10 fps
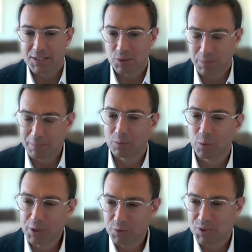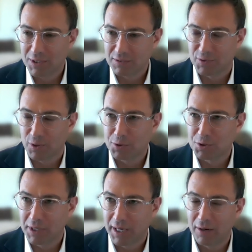So people were using it for
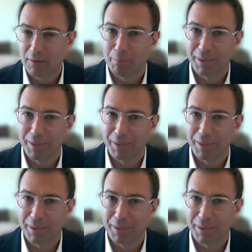urgent care.